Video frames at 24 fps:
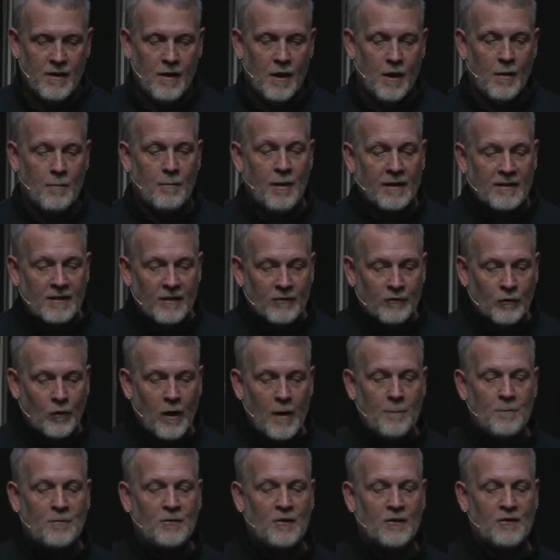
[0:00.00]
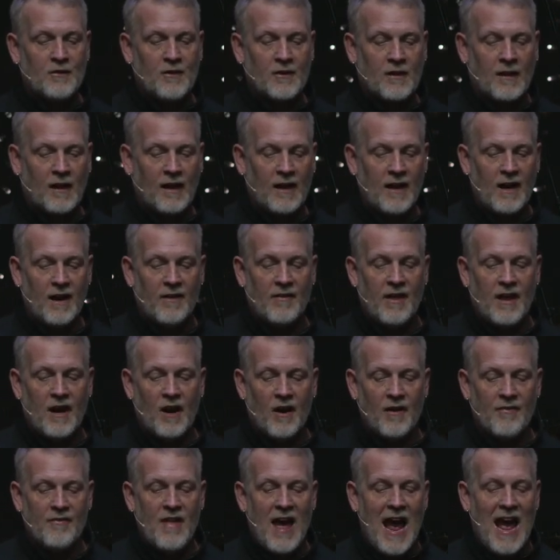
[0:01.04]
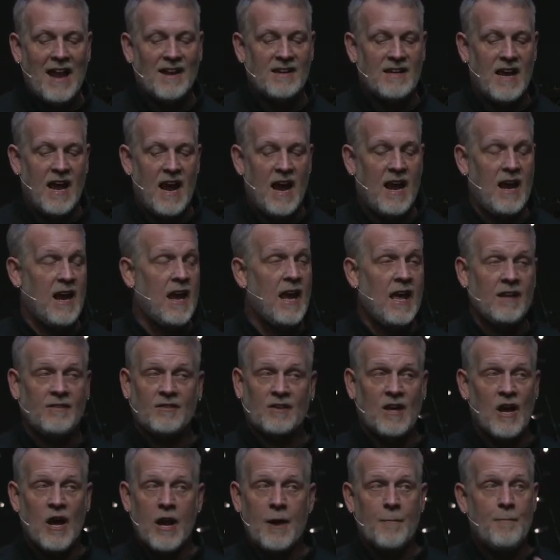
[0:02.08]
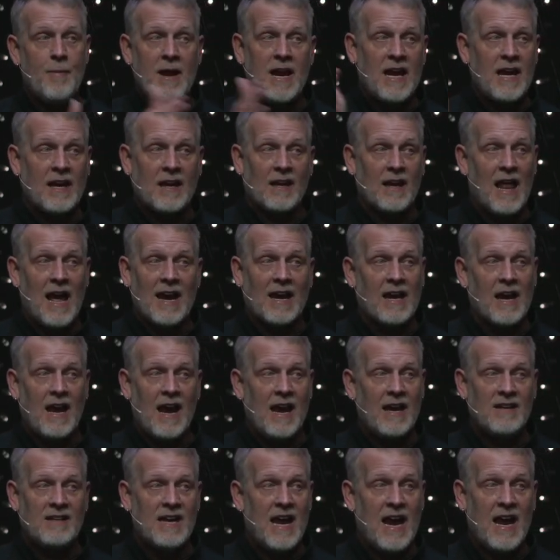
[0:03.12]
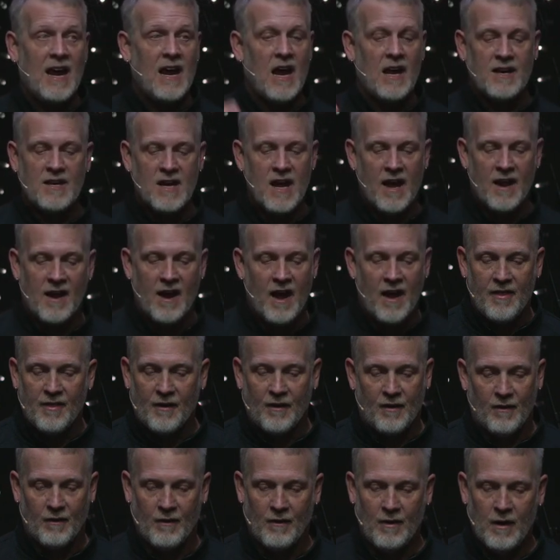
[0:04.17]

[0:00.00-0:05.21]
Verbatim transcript: But the scriptures are clear that on that day, it's going to be like a day none other.